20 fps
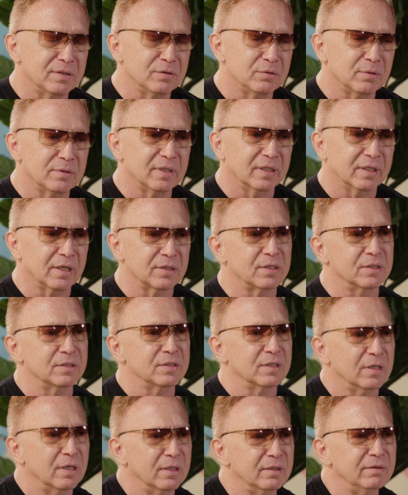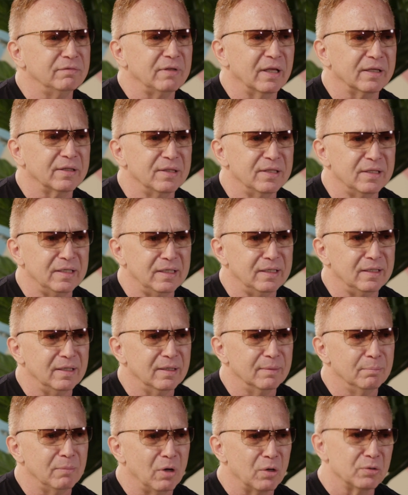interesting because it's kind of like the
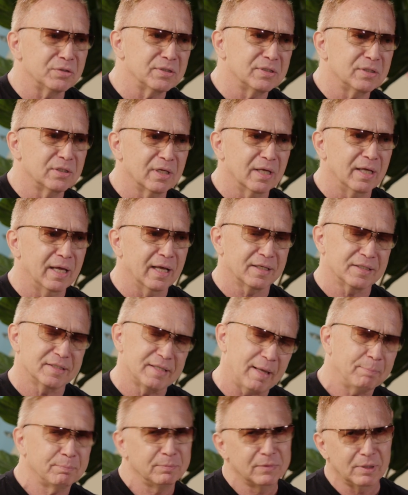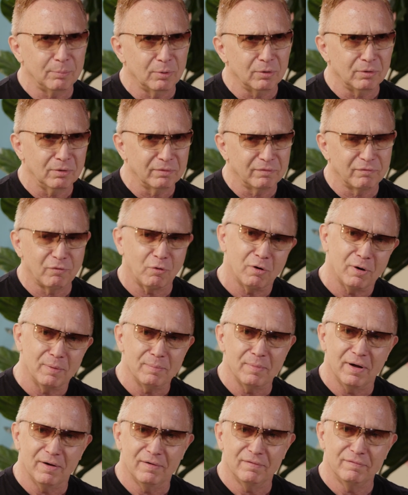most acceptable
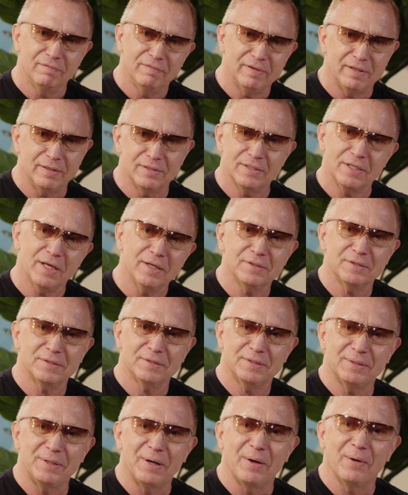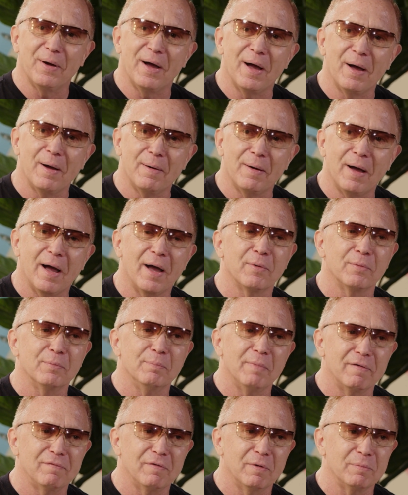form of incest. Yeah. You know,
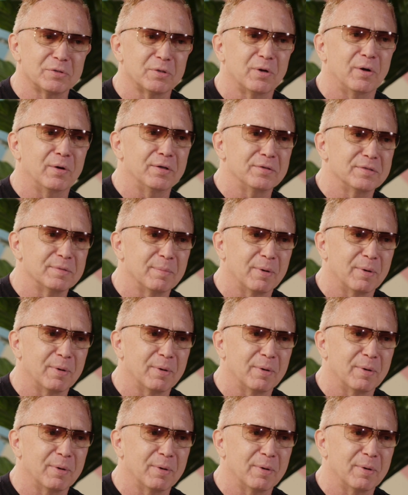my films are always